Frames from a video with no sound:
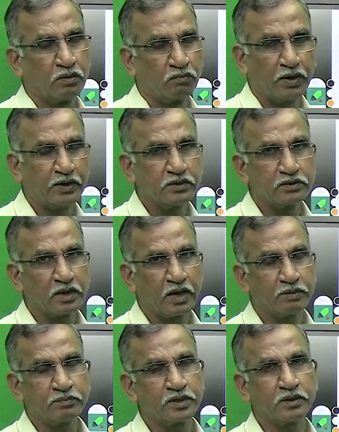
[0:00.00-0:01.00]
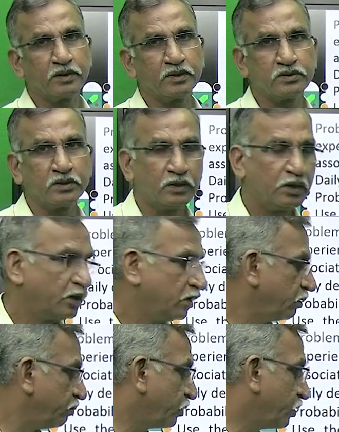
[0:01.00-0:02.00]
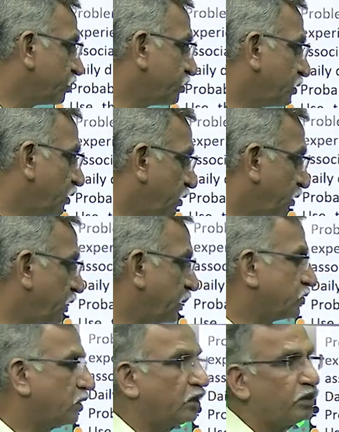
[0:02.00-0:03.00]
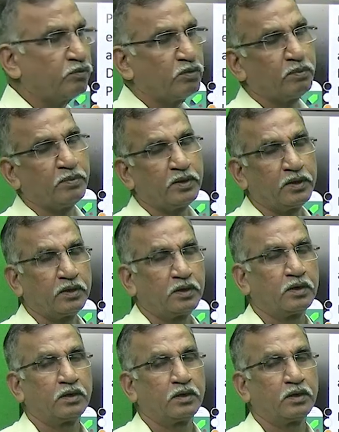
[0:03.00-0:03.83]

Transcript: Why it is I am saying easy? Because naturally we will be